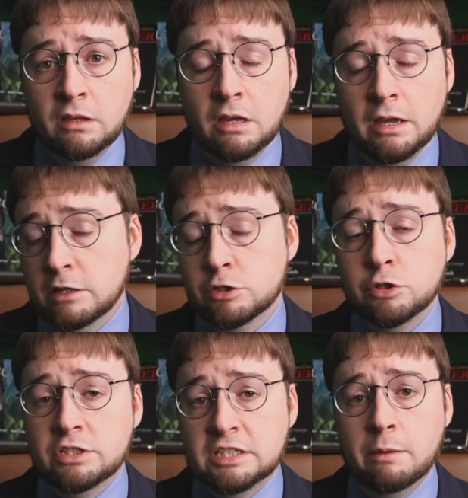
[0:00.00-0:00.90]

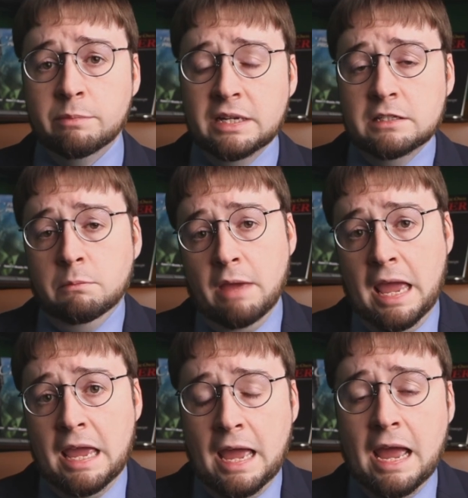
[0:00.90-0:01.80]
Insurance companies
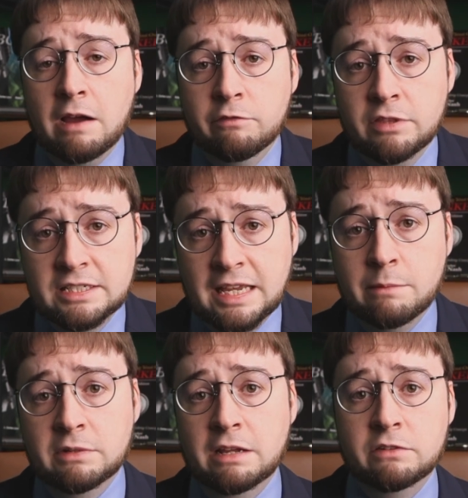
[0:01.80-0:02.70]
may have the
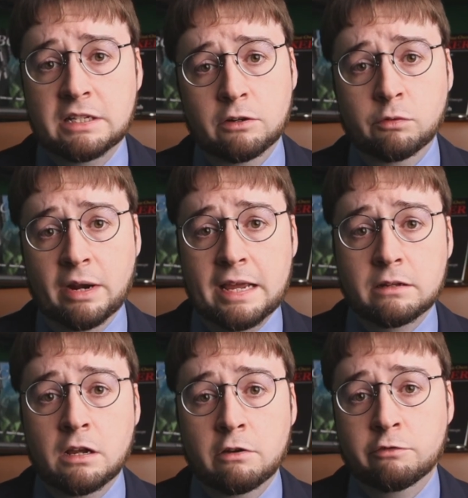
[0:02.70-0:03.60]
same dividend rate
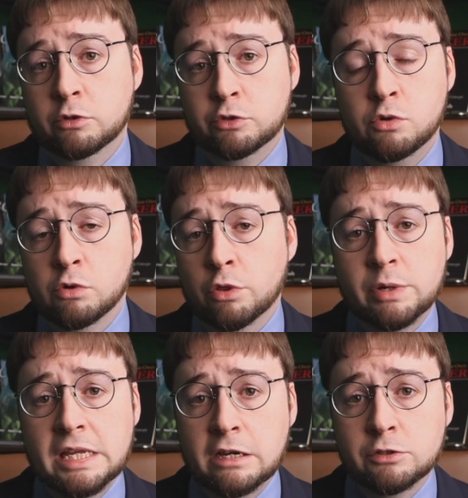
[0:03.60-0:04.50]
for 2 or 3
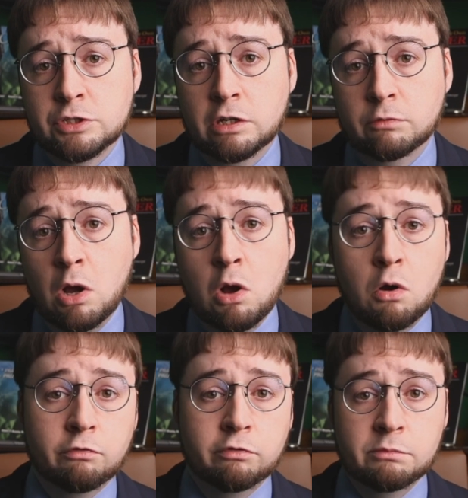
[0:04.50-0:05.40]
years in a
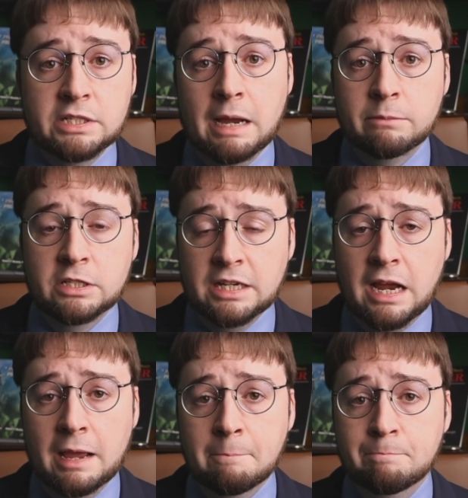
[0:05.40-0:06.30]
row from time to
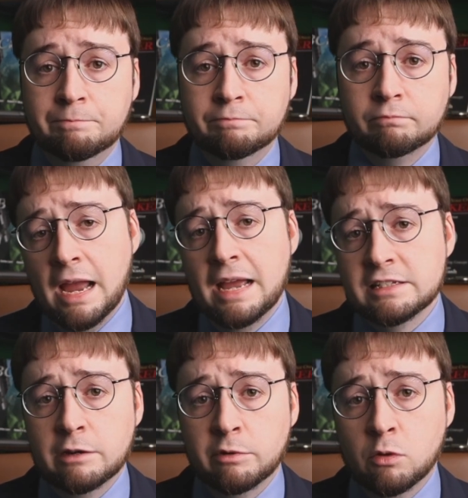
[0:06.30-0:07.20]
time. As
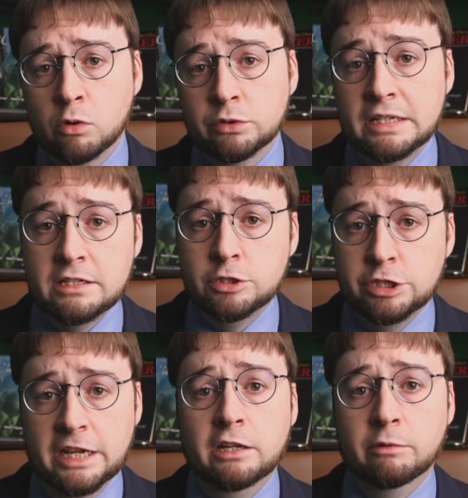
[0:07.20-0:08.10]
I record this,
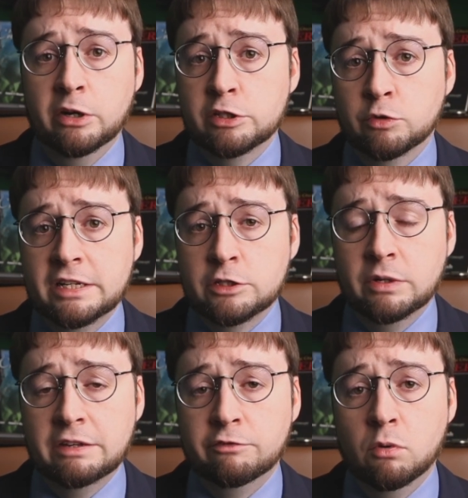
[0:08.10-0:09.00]
January
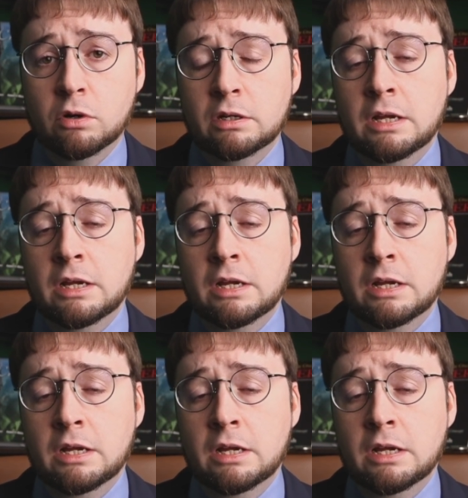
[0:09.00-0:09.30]
2024,